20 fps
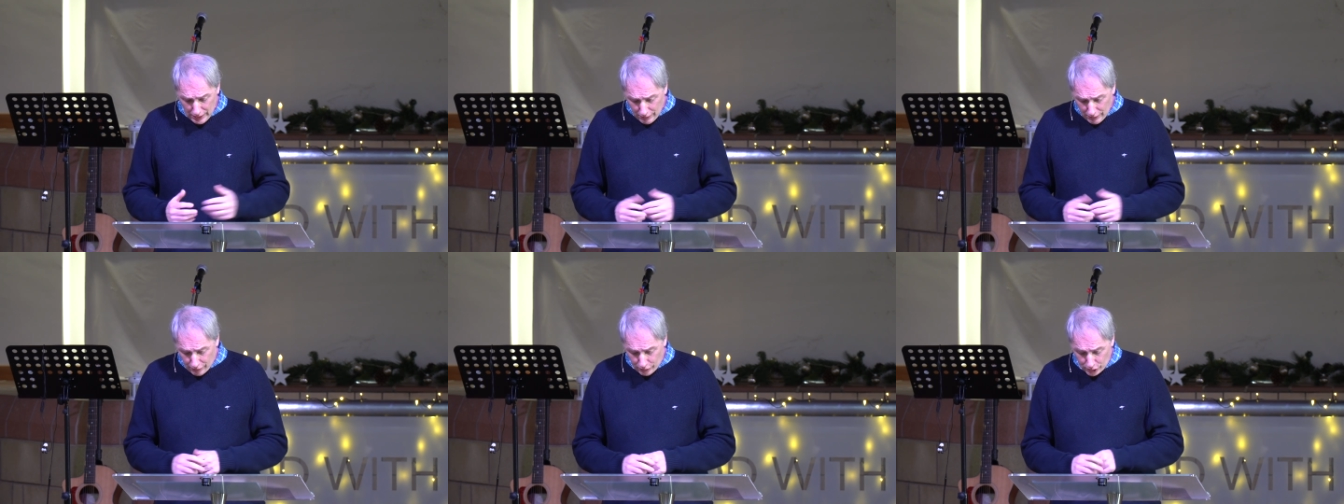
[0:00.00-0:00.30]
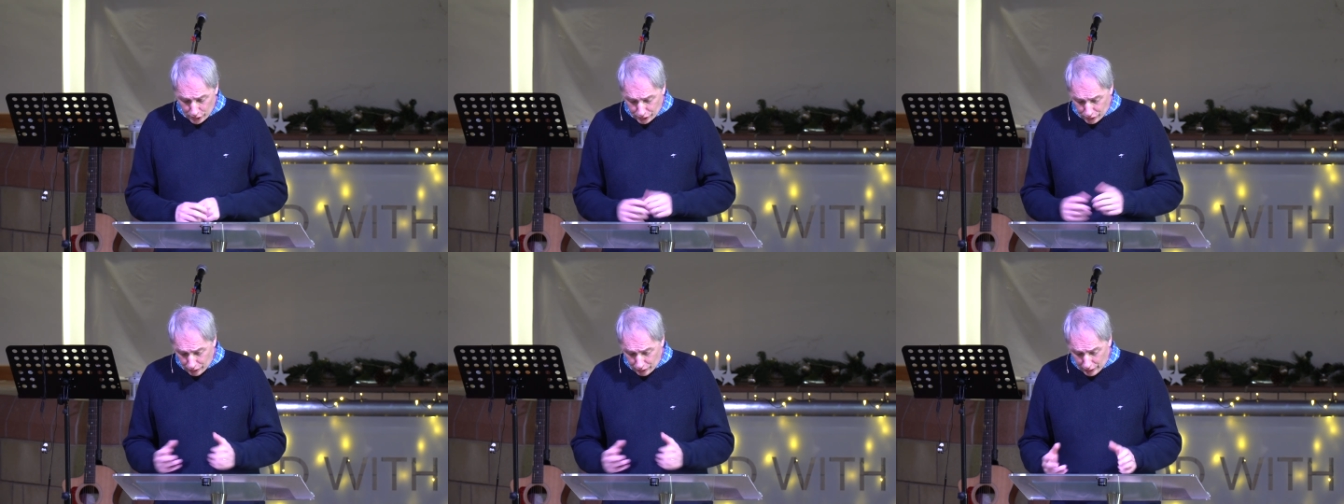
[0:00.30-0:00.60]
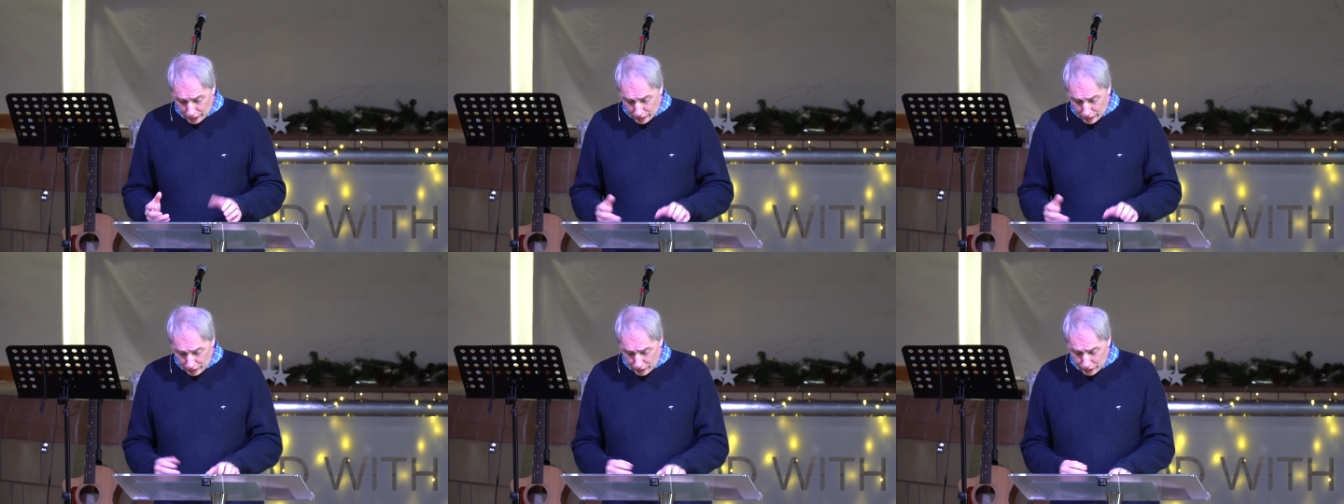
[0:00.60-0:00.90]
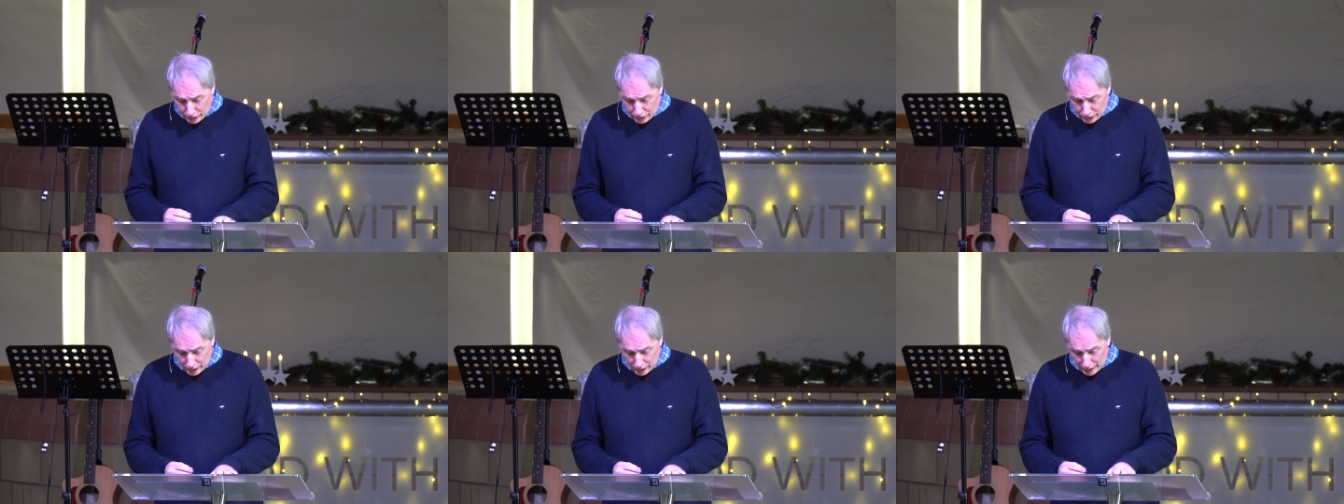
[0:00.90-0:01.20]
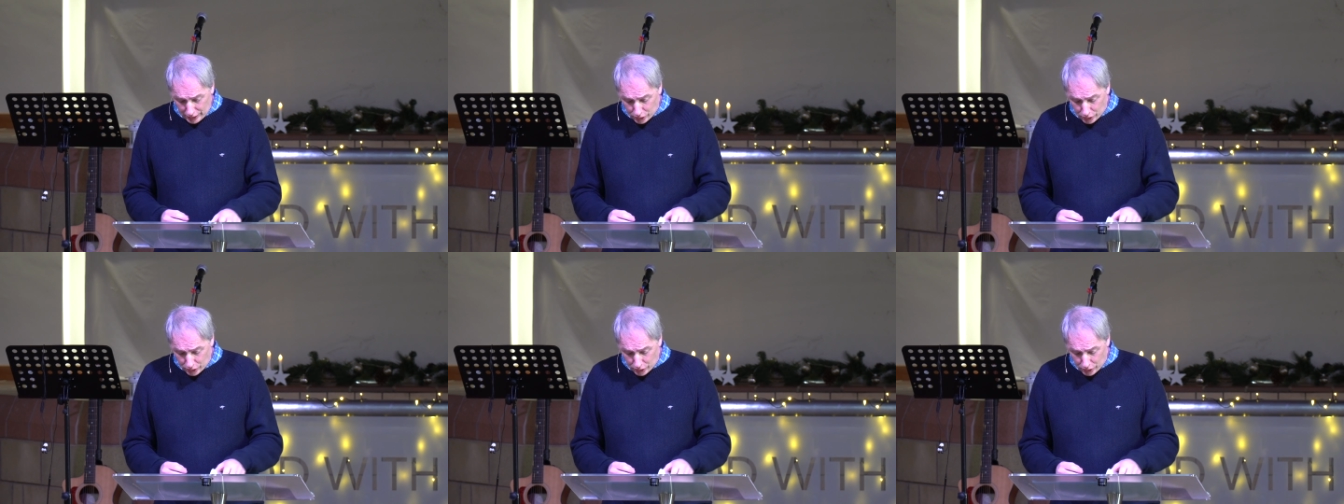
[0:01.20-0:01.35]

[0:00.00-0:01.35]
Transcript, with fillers: 1 Chronicles uh,